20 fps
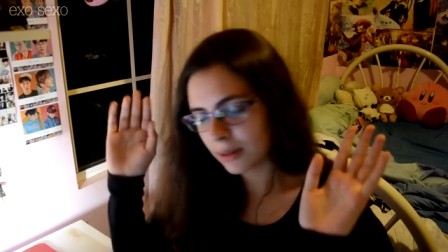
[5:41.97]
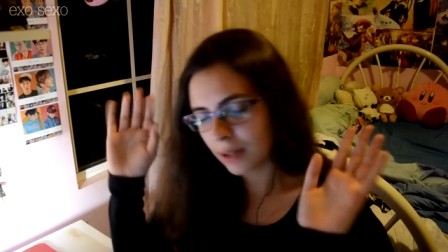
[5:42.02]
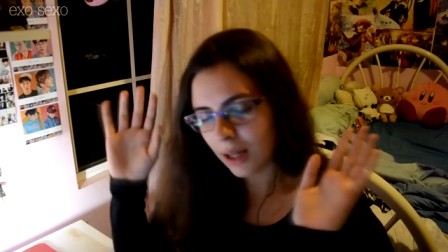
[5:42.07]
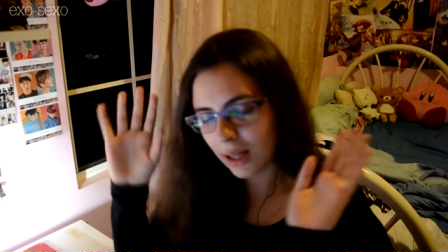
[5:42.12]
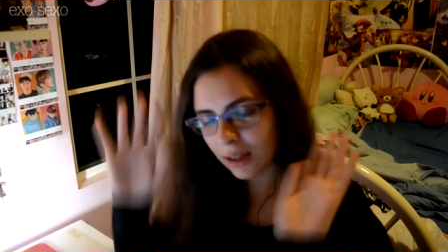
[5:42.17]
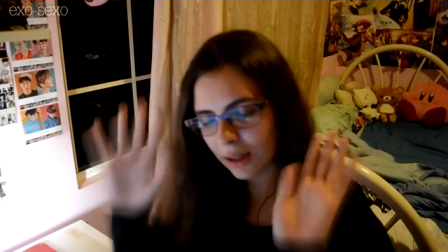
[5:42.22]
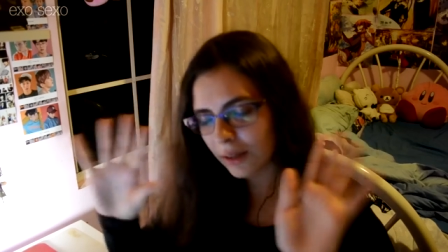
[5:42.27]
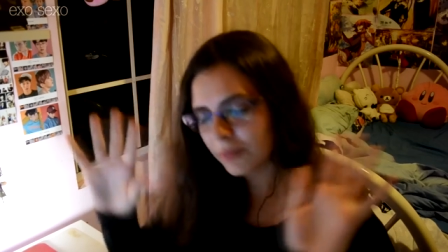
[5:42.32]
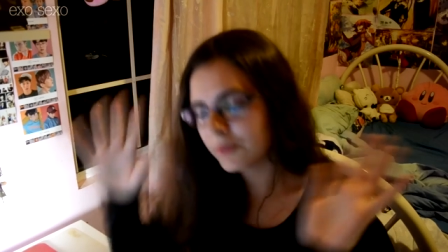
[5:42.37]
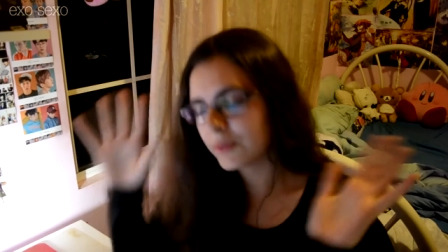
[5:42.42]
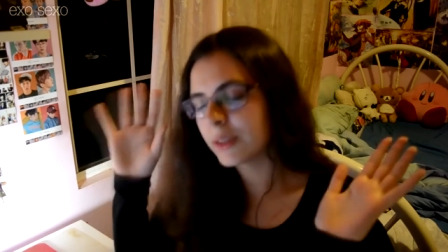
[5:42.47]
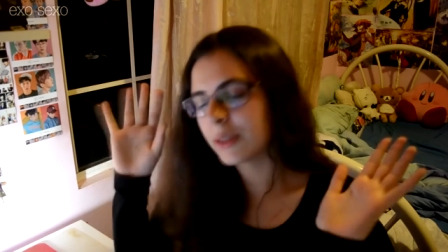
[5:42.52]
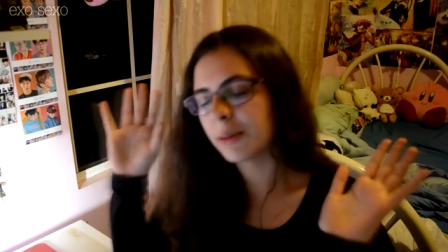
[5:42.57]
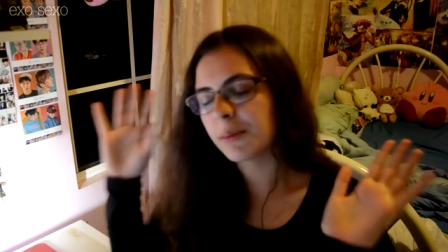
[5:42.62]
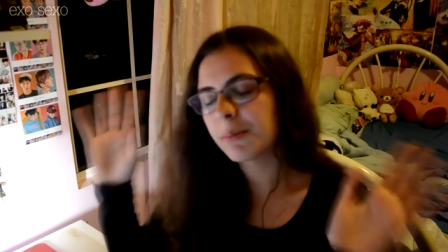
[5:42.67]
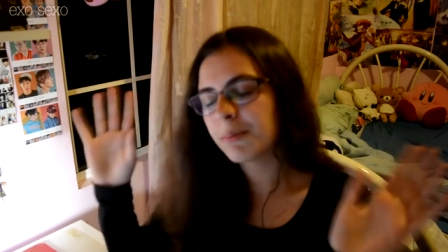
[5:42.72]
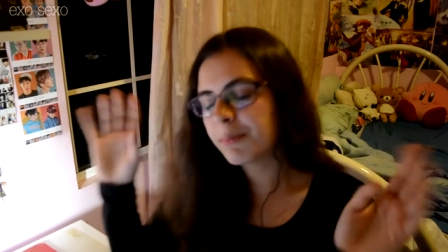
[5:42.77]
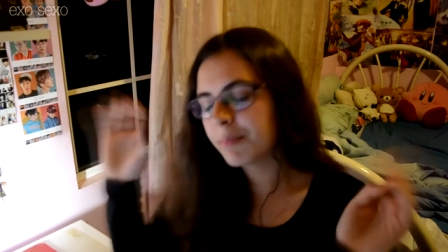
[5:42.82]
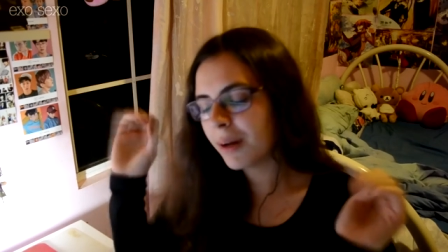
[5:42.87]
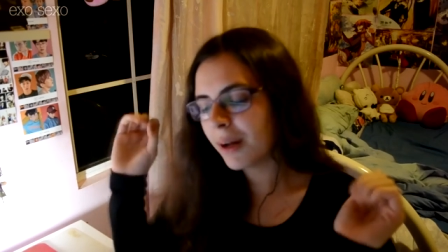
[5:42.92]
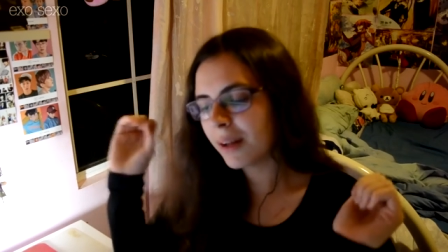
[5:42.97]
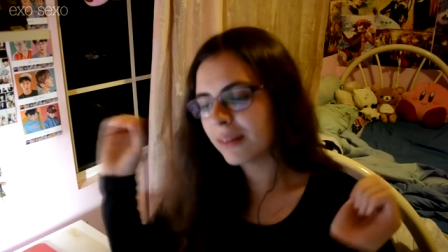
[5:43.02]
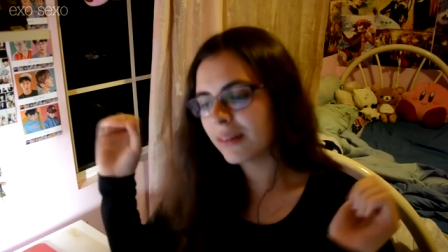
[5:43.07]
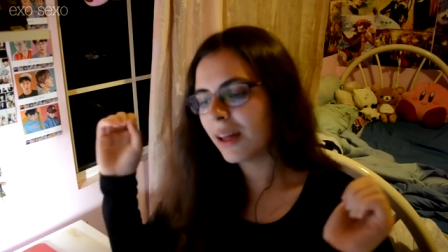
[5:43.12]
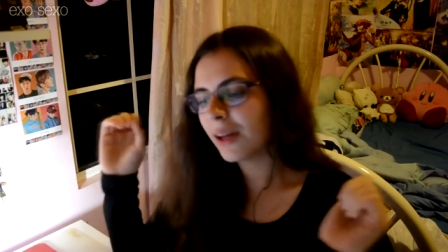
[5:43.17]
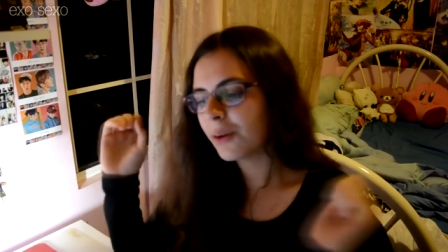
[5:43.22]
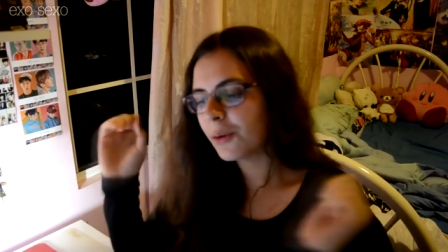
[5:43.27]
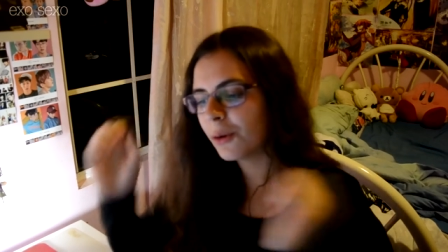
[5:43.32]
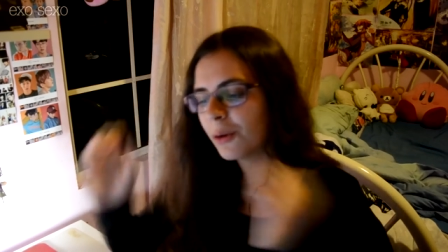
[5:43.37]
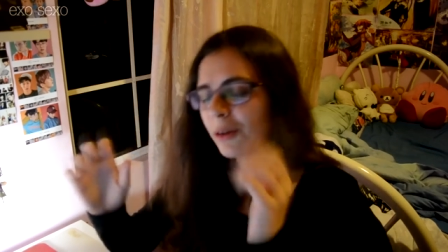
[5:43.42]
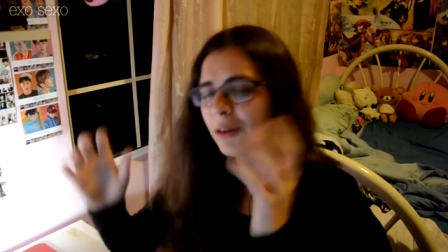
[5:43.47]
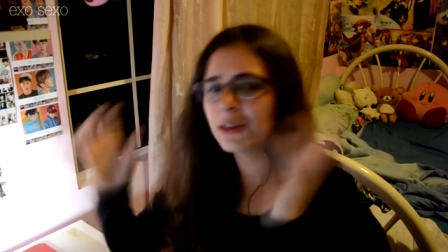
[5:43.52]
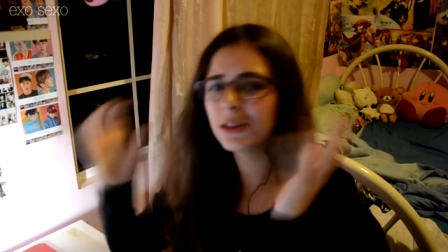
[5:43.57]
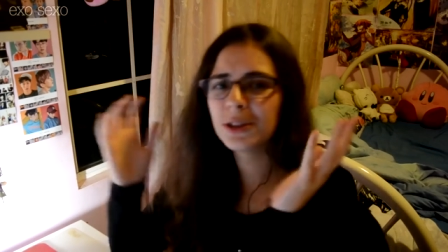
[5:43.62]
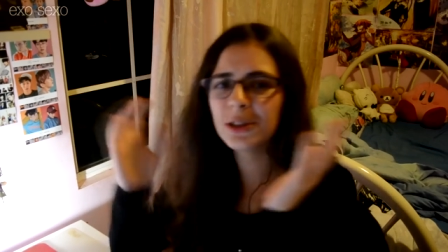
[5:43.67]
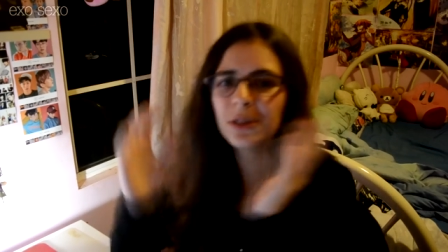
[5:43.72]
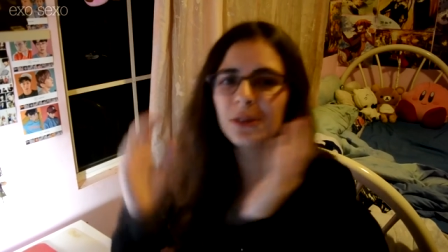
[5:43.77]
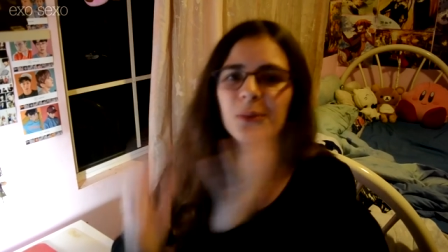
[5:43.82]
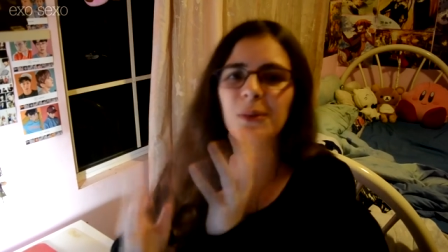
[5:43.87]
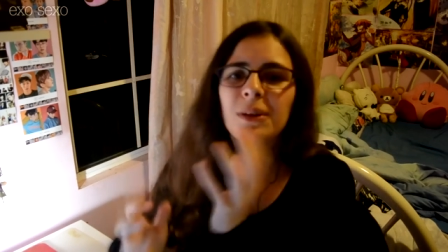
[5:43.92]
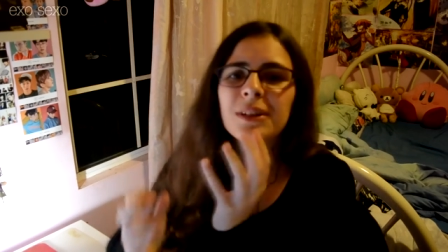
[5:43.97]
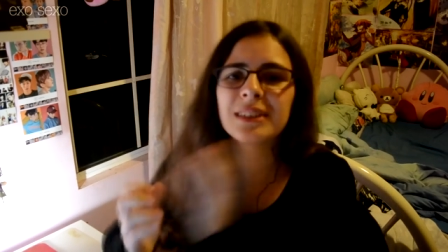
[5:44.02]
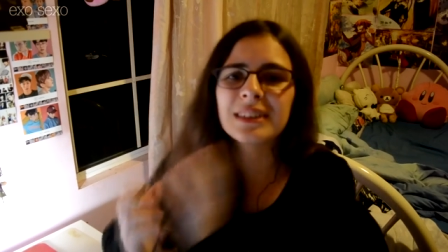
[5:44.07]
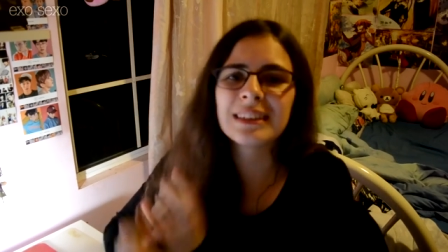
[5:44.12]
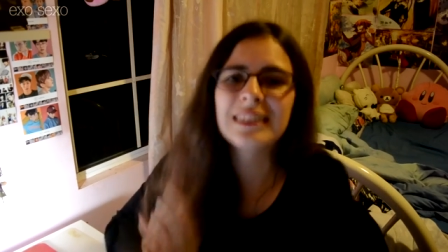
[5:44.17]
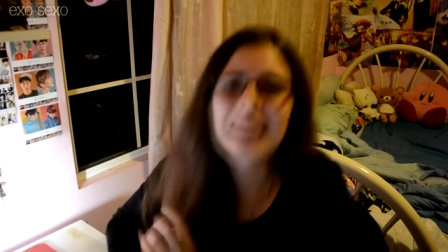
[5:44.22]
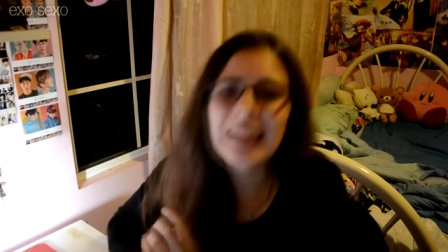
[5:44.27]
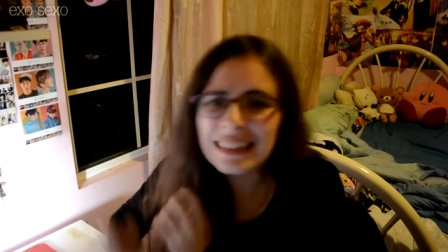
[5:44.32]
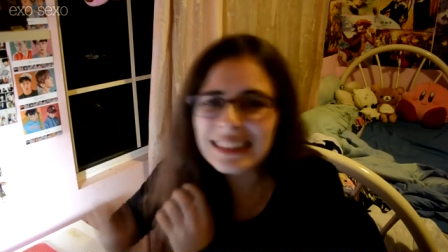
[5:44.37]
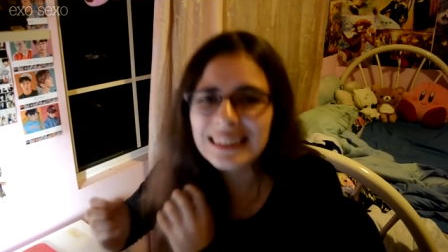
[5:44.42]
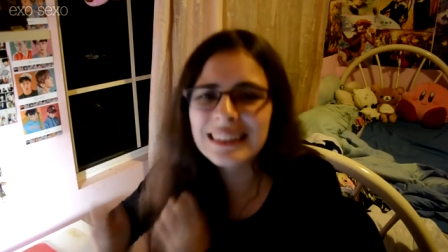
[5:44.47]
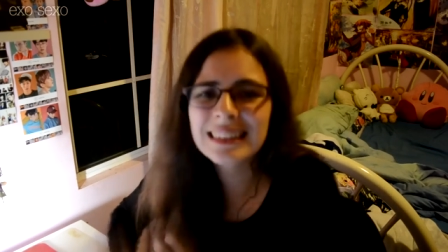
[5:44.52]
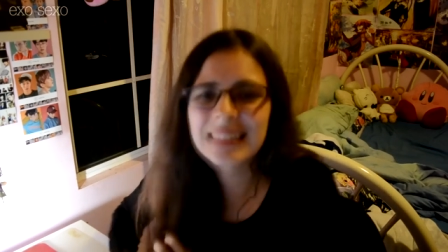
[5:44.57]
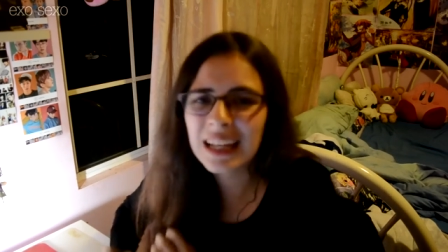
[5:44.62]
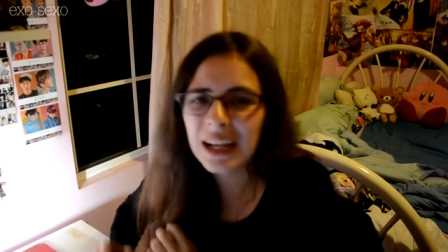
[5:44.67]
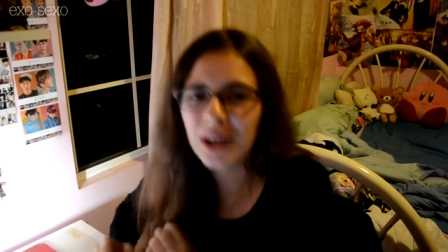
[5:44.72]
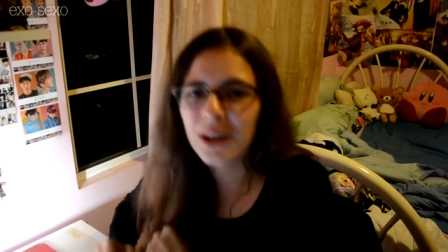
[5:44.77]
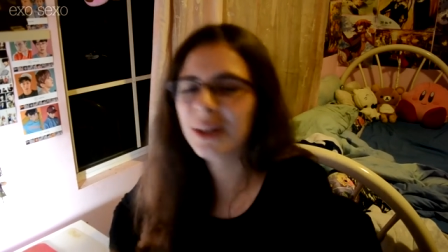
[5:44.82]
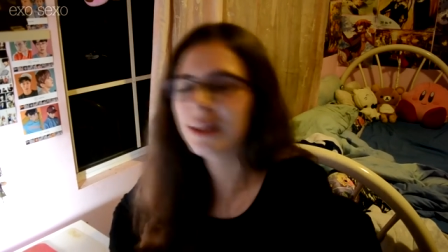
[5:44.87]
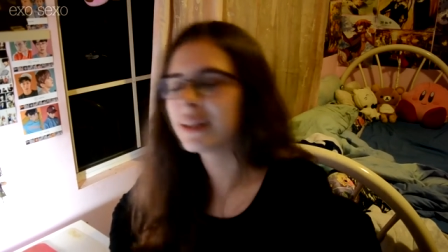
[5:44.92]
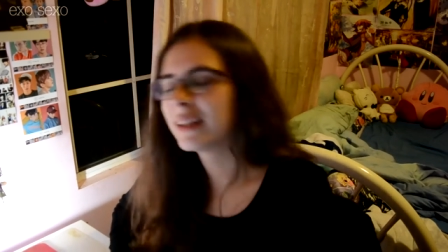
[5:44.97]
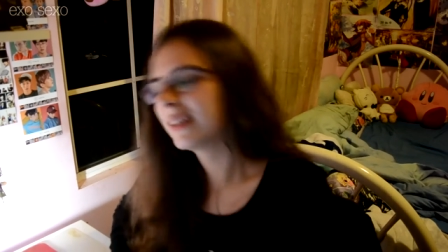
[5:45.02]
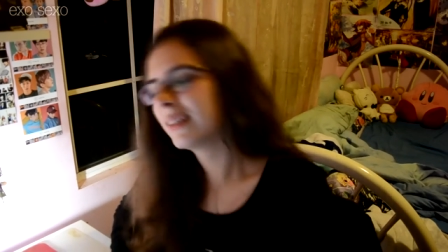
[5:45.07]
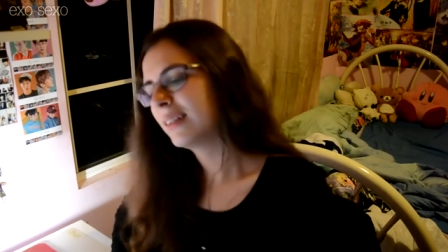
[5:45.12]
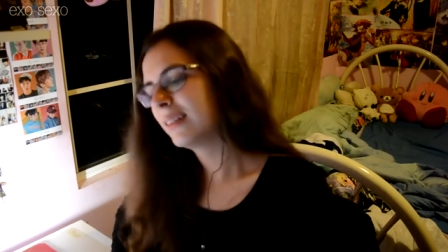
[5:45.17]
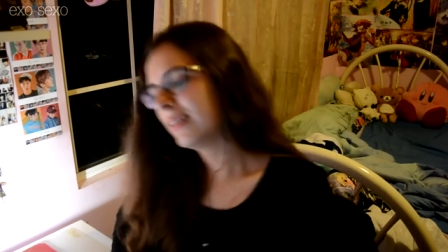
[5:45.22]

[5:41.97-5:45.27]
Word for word: I loved it. But that auto-tune wasn't necessary.